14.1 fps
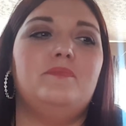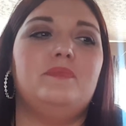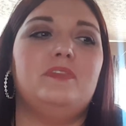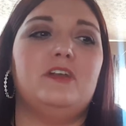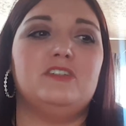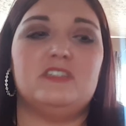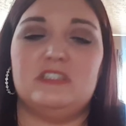
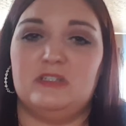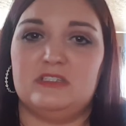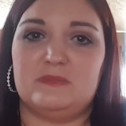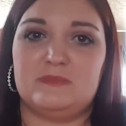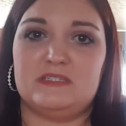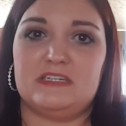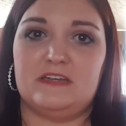There's still
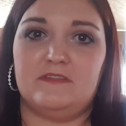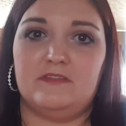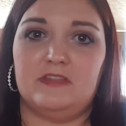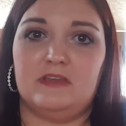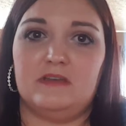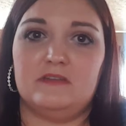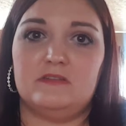some stuff
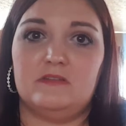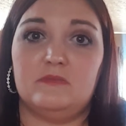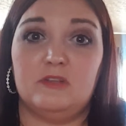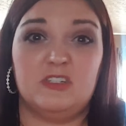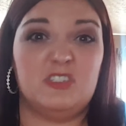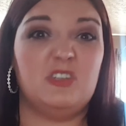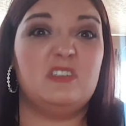
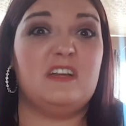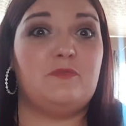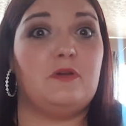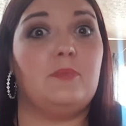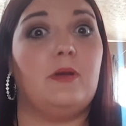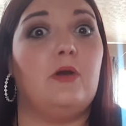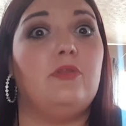
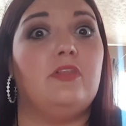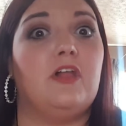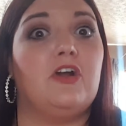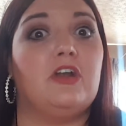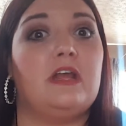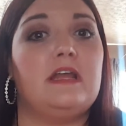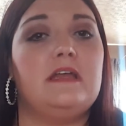we're both
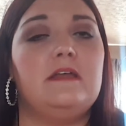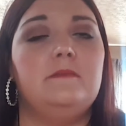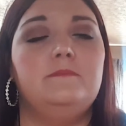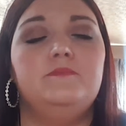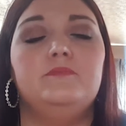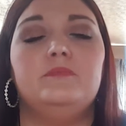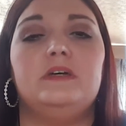learning,
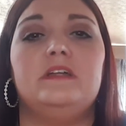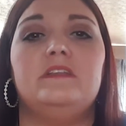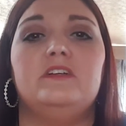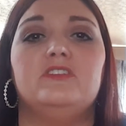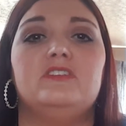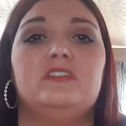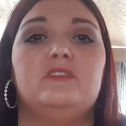but
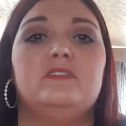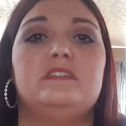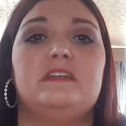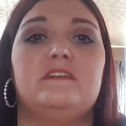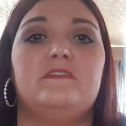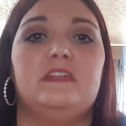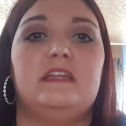there's still
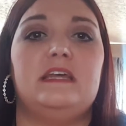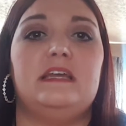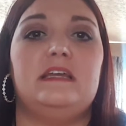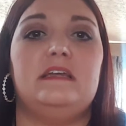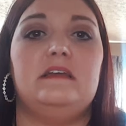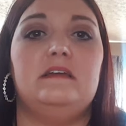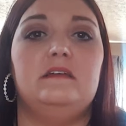stuff that
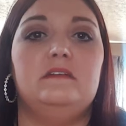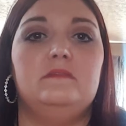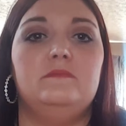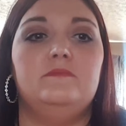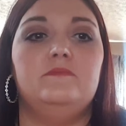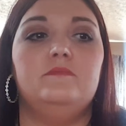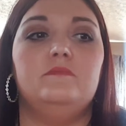he
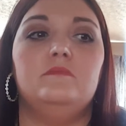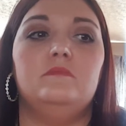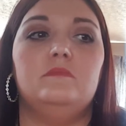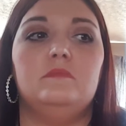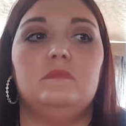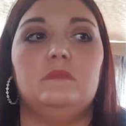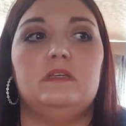
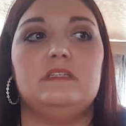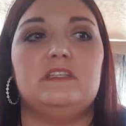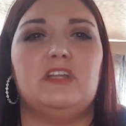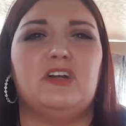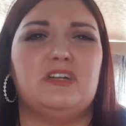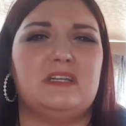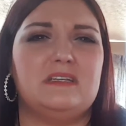is
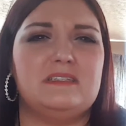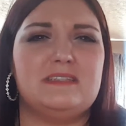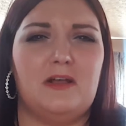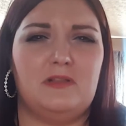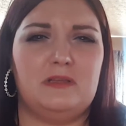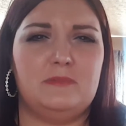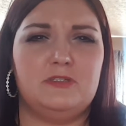learning
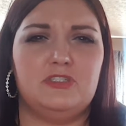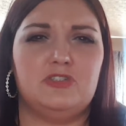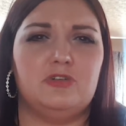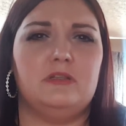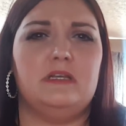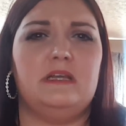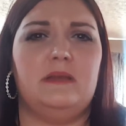slowly but
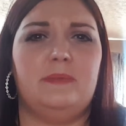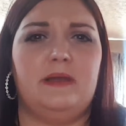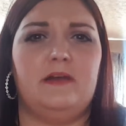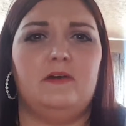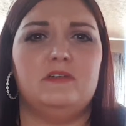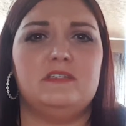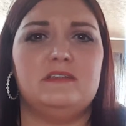surely
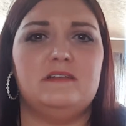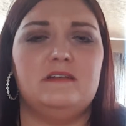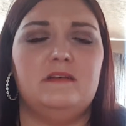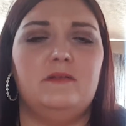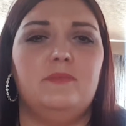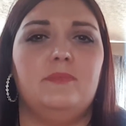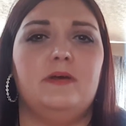about.
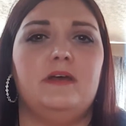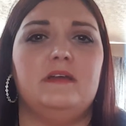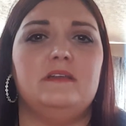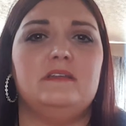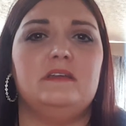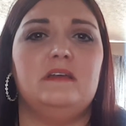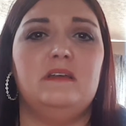But
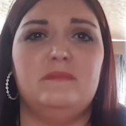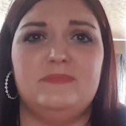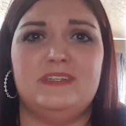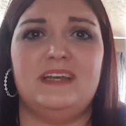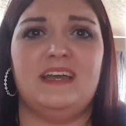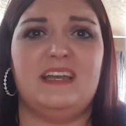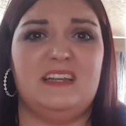
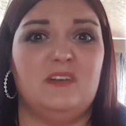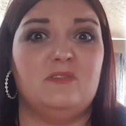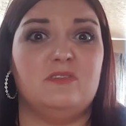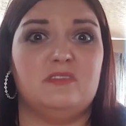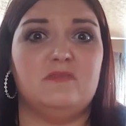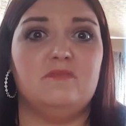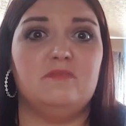yeah, he
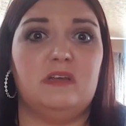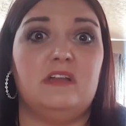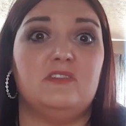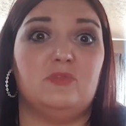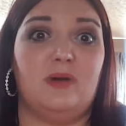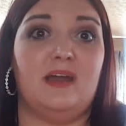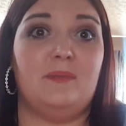knows
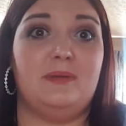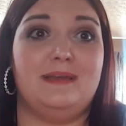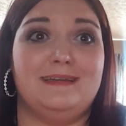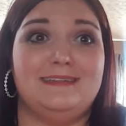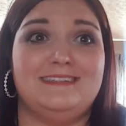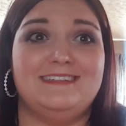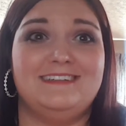quite a
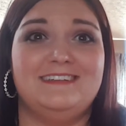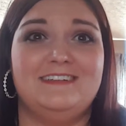bit.